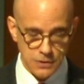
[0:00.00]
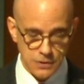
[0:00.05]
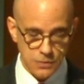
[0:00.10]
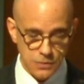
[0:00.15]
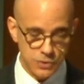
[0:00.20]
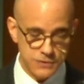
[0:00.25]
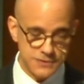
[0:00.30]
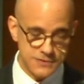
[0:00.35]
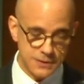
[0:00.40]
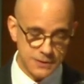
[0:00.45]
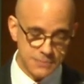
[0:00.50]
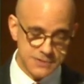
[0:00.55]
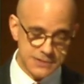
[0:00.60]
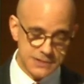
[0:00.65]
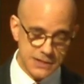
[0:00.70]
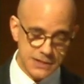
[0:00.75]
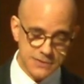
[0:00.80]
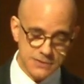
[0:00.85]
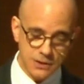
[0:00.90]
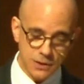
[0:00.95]
With some
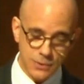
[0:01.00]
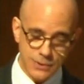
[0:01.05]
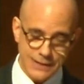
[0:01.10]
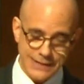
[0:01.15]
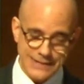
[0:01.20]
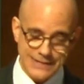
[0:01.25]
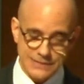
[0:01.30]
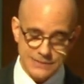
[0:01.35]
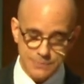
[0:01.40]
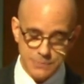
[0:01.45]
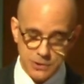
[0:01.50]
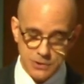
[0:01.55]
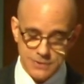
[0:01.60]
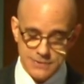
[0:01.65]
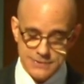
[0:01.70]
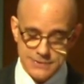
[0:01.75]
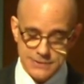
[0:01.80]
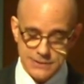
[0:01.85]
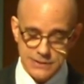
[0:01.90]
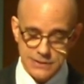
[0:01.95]
states already
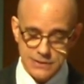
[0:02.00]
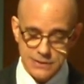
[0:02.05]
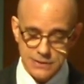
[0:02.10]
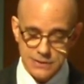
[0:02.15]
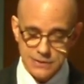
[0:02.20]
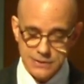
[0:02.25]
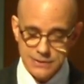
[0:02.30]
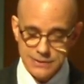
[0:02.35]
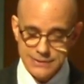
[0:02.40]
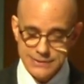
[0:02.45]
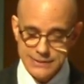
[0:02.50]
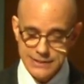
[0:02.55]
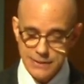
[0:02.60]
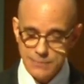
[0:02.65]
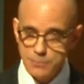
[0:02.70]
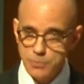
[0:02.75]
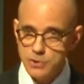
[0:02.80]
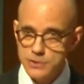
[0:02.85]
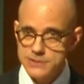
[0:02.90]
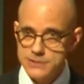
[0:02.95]
experiencing
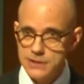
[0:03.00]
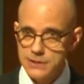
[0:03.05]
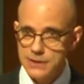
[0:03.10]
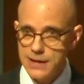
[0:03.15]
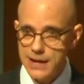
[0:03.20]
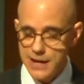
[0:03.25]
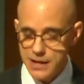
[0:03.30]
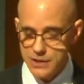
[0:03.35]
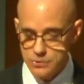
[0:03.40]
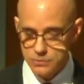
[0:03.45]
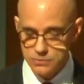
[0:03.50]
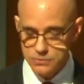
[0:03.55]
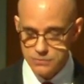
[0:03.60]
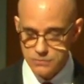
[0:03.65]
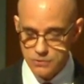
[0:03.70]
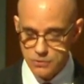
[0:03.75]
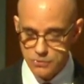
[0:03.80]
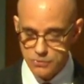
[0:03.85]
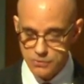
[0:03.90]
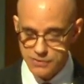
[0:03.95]
10% annual
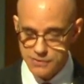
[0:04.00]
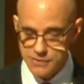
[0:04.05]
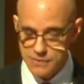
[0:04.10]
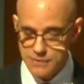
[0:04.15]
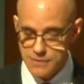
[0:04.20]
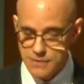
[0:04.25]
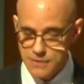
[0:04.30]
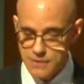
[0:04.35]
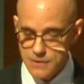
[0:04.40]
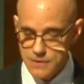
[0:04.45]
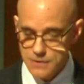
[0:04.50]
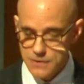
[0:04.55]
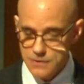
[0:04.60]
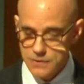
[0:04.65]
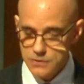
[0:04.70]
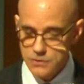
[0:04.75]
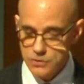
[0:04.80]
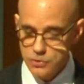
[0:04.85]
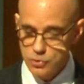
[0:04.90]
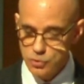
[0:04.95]
growth,
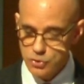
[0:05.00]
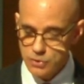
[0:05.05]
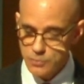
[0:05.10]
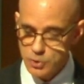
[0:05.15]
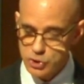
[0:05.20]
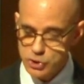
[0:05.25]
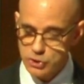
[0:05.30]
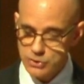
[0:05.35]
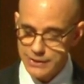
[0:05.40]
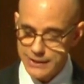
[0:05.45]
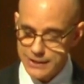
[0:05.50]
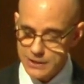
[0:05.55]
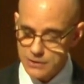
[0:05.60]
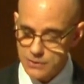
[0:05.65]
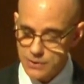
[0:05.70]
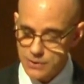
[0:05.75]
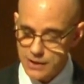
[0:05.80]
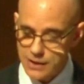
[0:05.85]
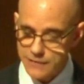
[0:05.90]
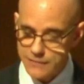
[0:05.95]
new commercial
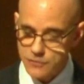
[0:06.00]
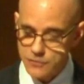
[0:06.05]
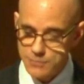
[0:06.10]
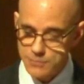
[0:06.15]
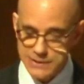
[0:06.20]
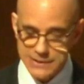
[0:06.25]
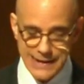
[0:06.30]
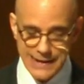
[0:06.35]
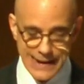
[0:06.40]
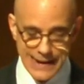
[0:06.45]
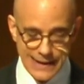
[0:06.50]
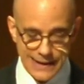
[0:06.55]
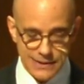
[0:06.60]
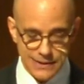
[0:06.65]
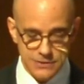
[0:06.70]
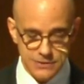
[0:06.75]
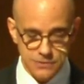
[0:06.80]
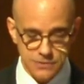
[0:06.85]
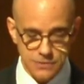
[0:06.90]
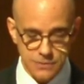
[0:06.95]
aircraft are being
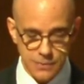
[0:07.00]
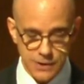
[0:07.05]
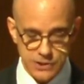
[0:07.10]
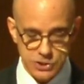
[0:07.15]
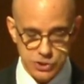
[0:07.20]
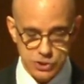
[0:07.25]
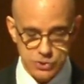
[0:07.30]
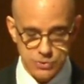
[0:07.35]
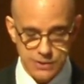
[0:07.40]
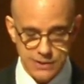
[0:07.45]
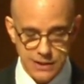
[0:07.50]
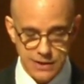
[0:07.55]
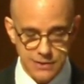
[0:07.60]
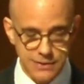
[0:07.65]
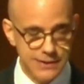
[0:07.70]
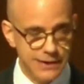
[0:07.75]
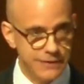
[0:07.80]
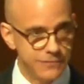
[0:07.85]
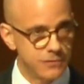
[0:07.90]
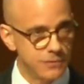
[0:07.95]
added to the registry at a
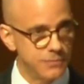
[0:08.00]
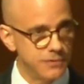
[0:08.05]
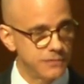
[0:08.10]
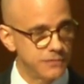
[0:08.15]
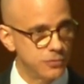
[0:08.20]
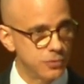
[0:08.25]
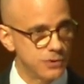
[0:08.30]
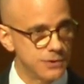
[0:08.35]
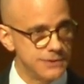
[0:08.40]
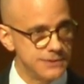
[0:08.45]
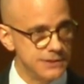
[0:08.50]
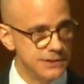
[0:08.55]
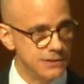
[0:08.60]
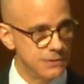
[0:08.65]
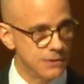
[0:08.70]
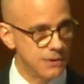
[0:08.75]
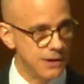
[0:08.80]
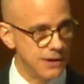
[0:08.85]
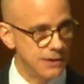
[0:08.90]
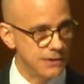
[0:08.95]
never-before-seen
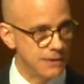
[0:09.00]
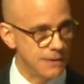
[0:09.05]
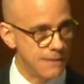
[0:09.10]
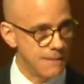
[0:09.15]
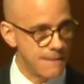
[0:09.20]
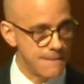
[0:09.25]
rate.